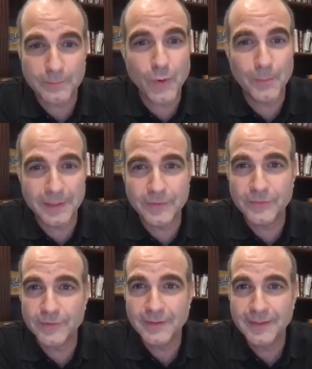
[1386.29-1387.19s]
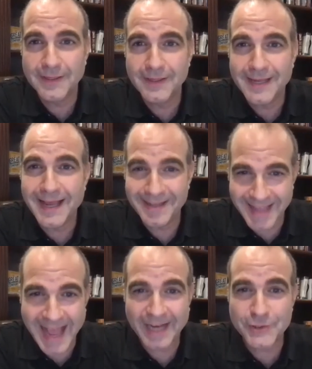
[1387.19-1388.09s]
moments,
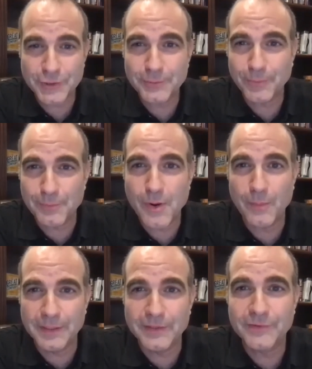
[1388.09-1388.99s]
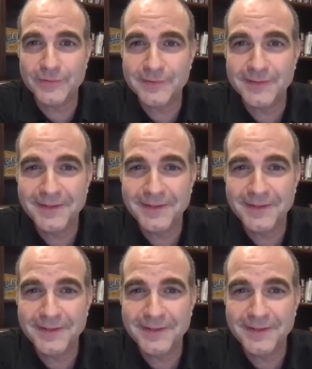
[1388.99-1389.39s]
actionable moments.